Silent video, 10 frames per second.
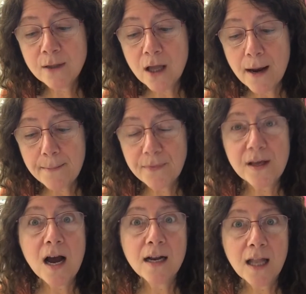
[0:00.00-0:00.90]
up the
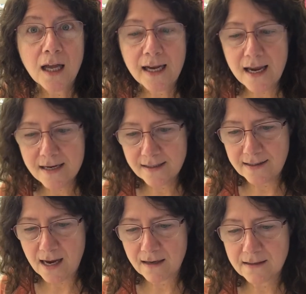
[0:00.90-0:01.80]
unlucky
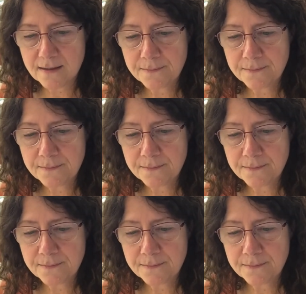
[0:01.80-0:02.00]
insects.